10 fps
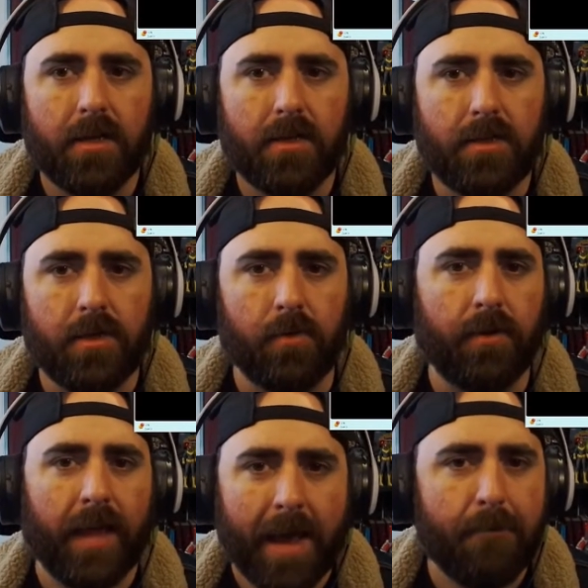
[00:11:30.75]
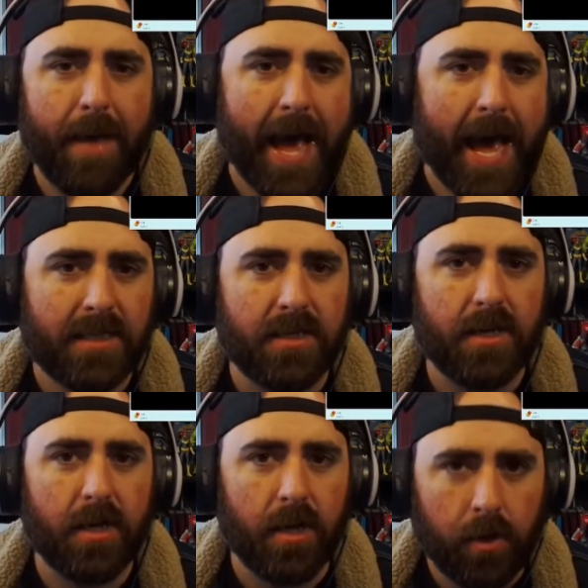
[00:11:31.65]
to lambast
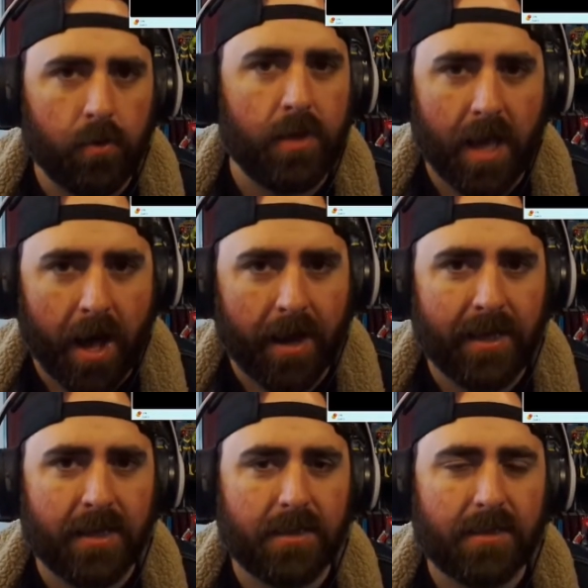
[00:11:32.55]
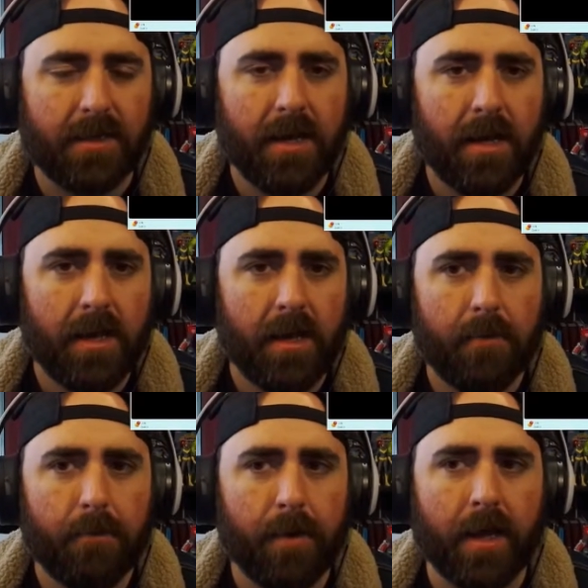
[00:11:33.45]
you, the audience,
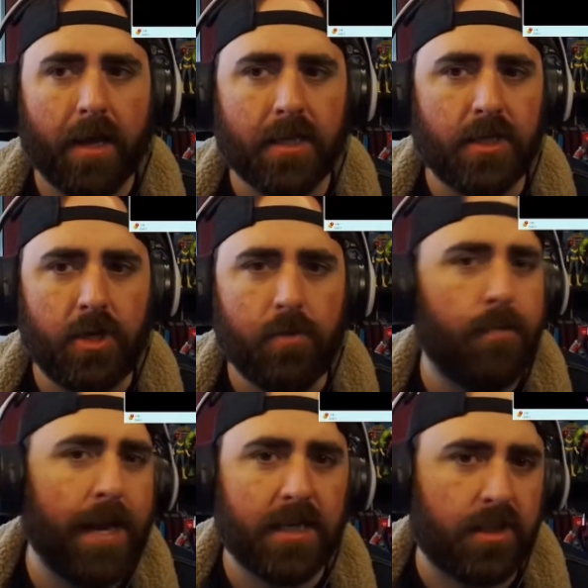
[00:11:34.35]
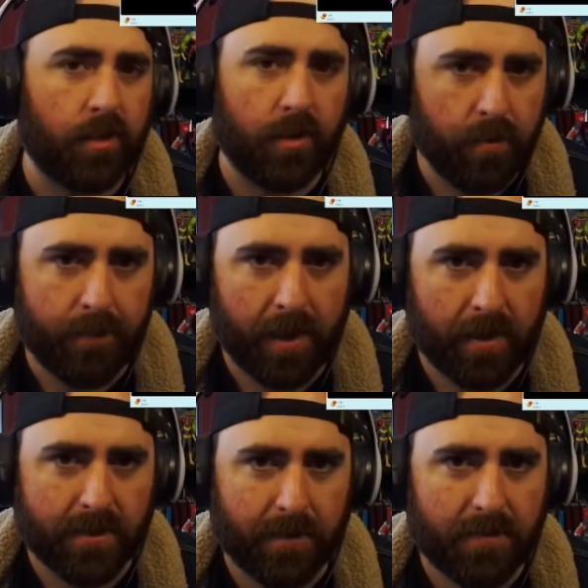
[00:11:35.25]
because you may disagree with me
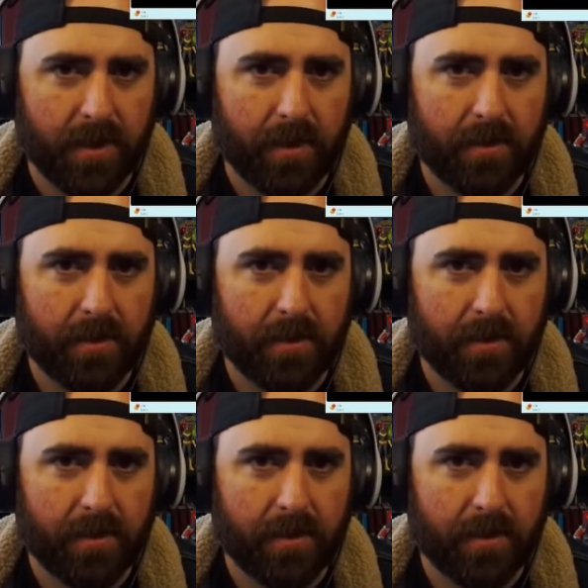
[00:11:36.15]
on something.